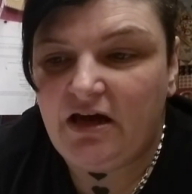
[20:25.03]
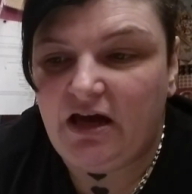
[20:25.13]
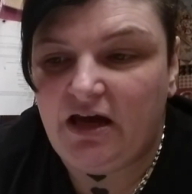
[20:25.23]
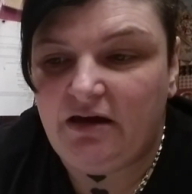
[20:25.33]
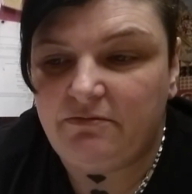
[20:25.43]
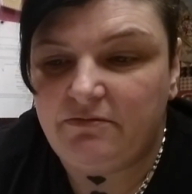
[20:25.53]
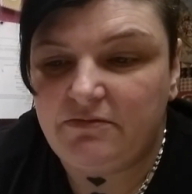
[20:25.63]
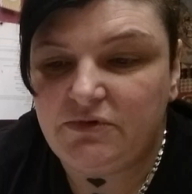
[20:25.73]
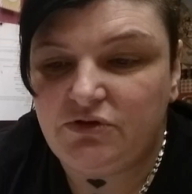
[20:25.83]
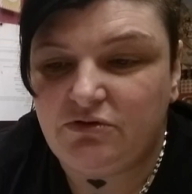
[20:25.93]
Um,
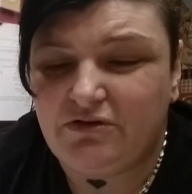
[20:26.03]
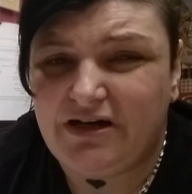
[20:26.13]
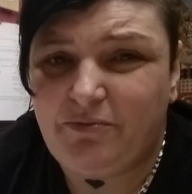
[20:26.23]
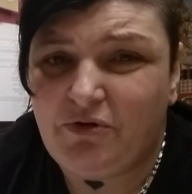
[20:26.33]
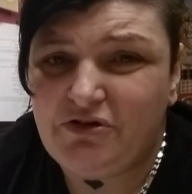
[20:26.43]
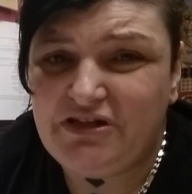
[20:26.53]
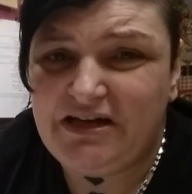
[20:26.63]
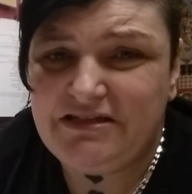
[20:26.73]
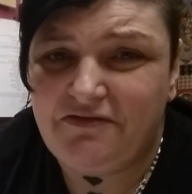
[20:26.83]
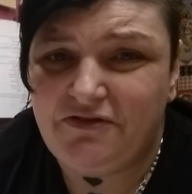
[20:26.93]
so I
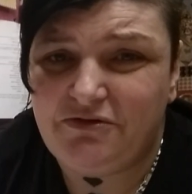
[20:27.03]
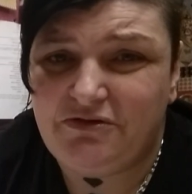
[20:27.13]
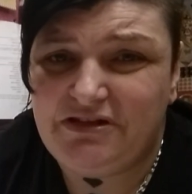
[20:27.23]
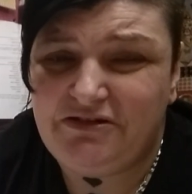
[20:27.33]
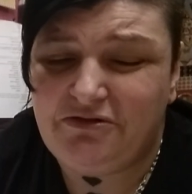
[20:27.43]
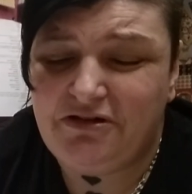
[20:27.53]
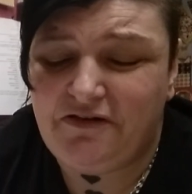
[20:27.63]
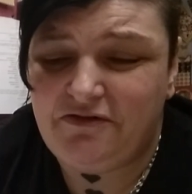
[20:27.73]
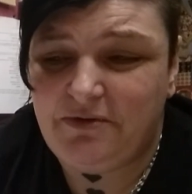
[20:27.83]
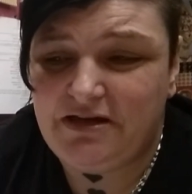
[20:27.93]
apologise if they're going to, going to
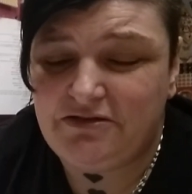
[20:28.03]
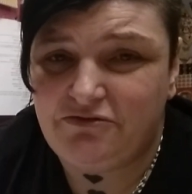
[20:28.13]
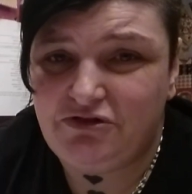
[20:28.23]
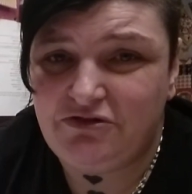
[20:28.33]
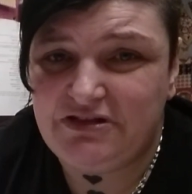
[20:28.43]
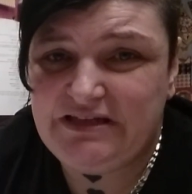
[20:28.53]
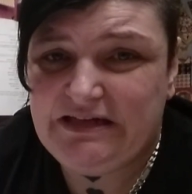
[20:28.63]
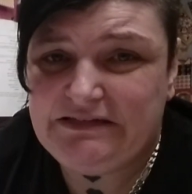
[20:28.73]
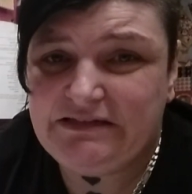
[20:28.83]
have to wait till Tuesday.